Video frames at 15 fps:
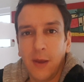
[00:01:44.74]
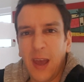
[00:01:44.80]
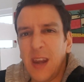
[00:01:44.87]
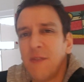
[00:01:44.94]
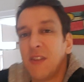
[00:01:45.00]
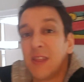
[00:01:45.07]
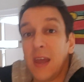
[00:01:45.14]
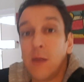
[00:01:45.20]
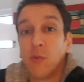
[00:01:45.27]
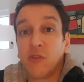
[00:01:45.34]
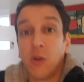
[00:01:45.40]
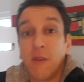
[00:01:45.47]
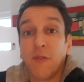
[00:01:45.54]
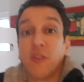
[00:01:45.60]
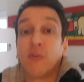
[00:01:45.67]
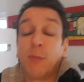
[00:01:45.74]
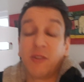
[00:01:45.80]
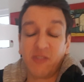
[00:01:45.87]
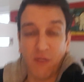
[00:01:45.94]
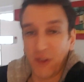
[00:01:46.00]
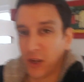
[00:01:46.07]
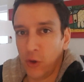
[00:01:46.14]
And even then, it was only for
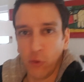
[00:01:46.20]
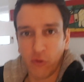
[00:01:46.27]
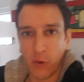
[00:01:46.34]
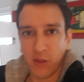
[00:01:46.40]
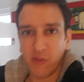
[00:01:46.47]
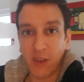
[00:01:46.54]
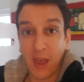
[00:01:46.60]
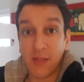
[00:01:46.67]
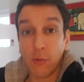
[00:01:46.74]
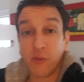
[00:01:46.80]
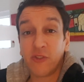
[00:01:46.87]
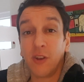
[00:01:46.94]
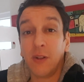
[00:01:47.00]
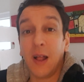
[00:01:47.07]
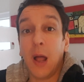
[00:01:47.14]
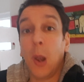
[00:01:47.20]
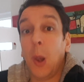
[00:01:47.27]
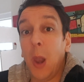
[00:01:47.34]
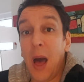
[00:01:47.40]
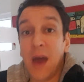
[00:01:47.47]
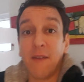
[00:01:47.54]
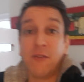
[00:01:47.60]
specific nutrients, and there was still a
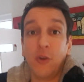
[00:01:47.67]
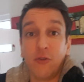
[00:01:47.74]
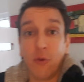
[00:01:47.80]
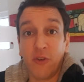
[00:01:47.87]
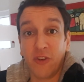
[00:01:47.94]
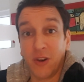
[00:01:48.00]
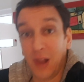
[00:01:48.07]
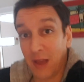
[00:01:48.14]
lot of nutrition